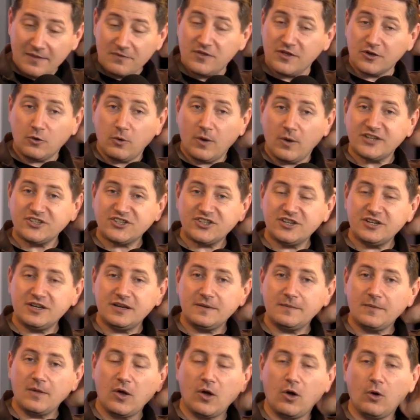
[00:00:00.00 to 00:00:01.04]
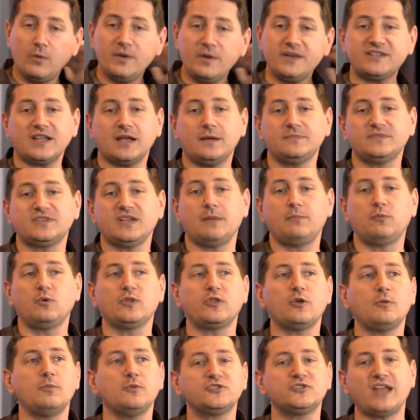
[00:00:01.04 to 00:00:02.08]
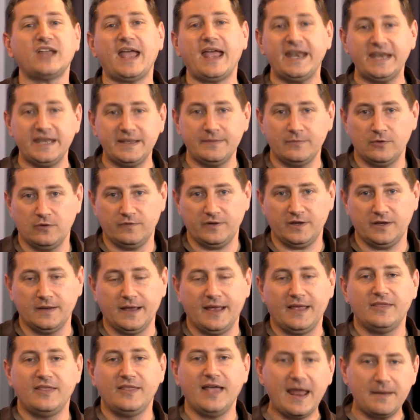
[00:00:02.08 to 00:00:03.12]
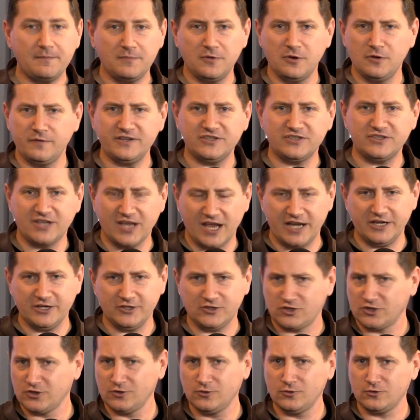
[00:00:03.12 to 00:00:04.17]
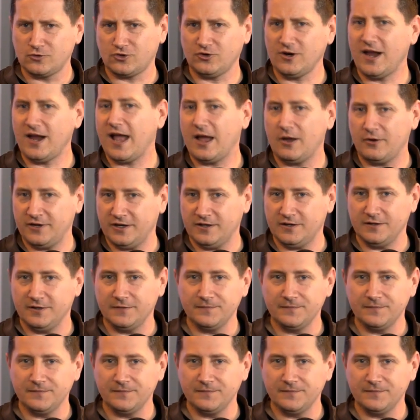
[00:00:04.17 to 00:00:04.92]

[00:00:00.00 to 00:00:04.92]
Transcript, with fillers: The question always comes up with almost any movie that movie's getting too crowded.